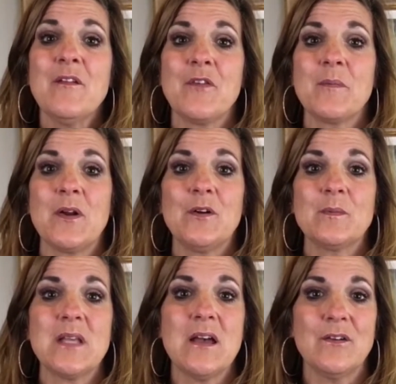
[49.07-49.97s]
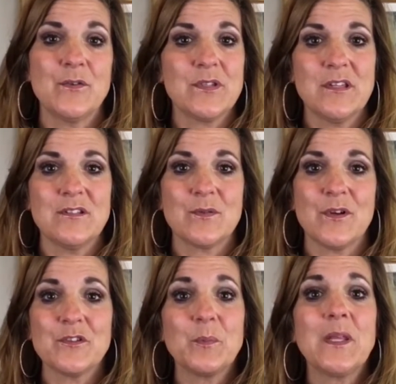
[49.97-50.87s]
from our hometown whose kids were
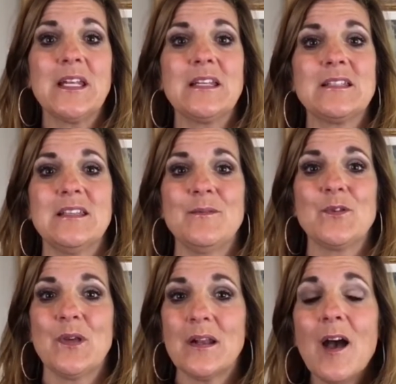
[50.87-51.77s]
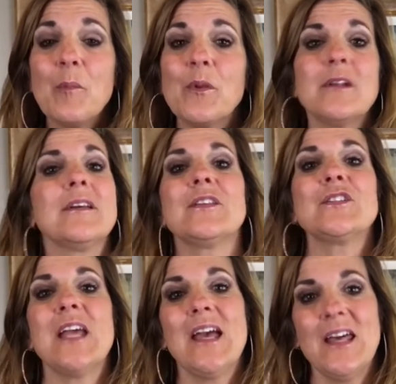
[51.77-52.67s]
also playing on the team. So I had a couple and another
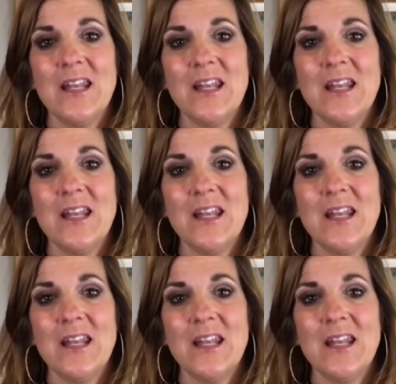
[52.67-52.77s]
dad.